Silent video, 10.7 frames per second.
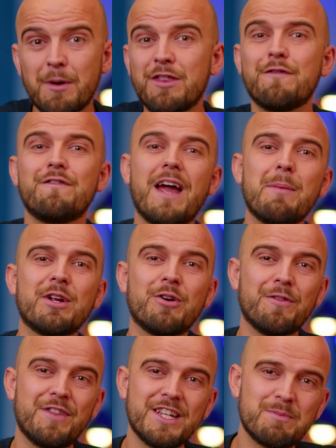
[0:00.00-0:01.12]
But the fabric
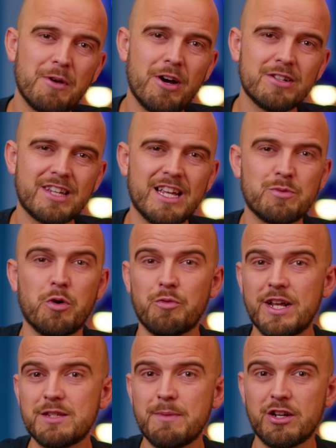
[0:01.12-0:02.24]
on this mask is what
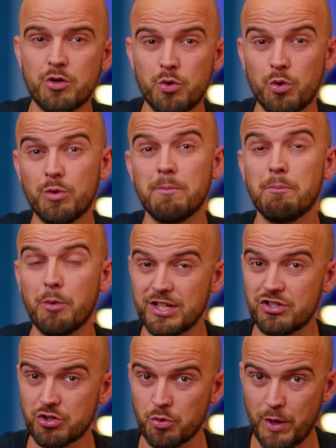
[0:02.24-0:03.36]
ResMed call moisture